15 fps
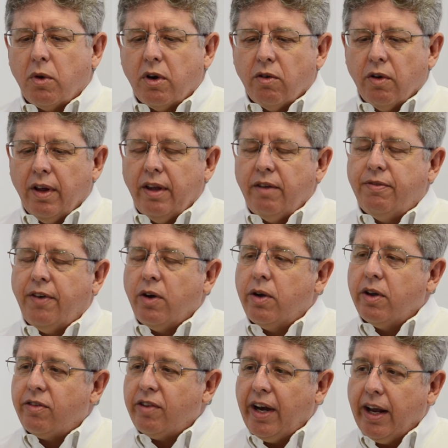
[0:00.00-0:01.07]
we're really
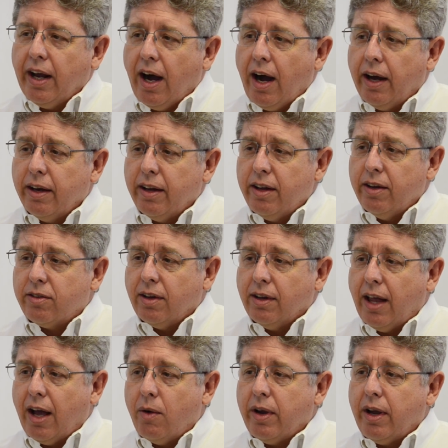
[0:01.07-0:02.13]
focusing on is
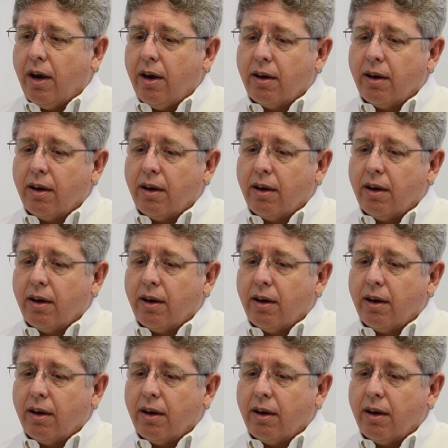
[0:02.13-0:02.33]
allowing